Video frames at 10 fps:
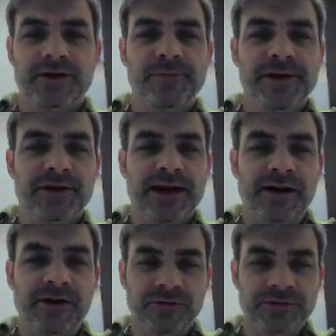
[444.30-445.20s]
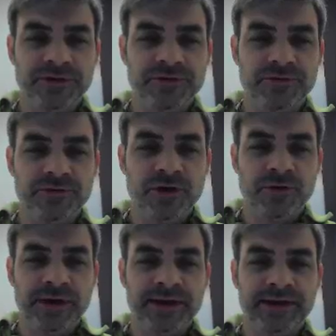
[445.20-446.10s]
No matter how you
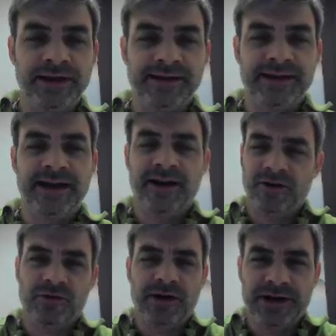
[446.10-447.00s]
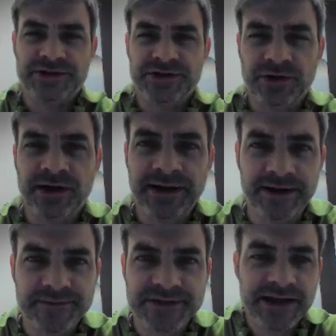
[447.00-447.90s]
go in and categorize your
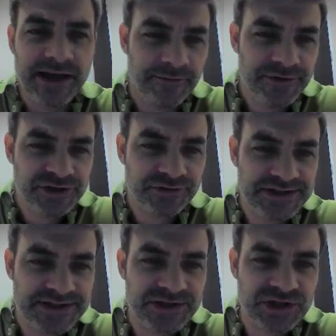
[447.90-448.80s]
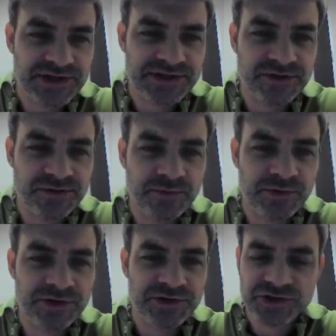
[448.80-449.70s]
items, I would generally suggest that you
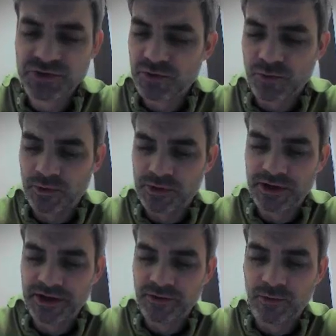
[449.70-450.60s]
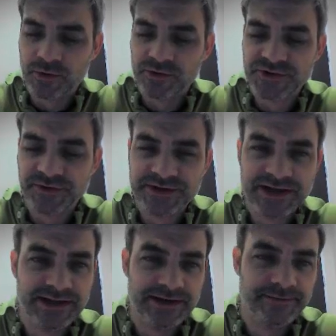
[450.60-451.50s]
put your sort order in orders of
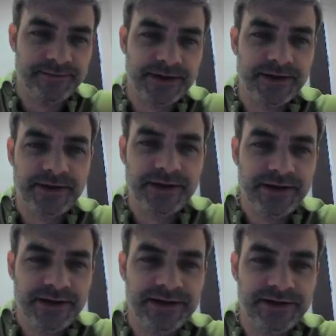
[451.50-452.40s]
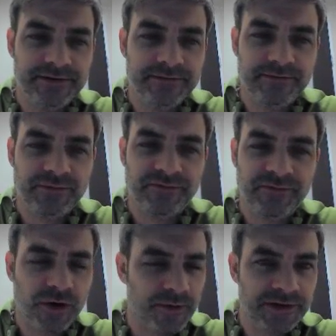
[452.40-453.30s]
10. Here,
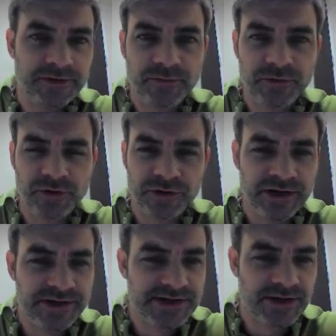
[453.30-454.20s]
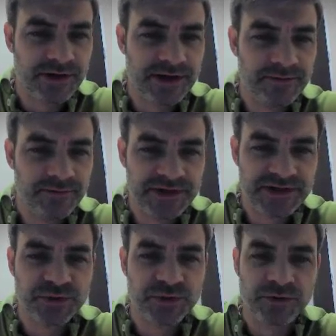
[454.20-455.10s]
Perform It will go to Not Started with a
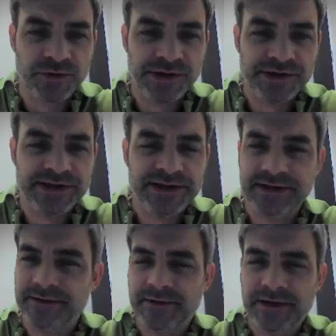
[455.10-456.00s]
sort order of 10.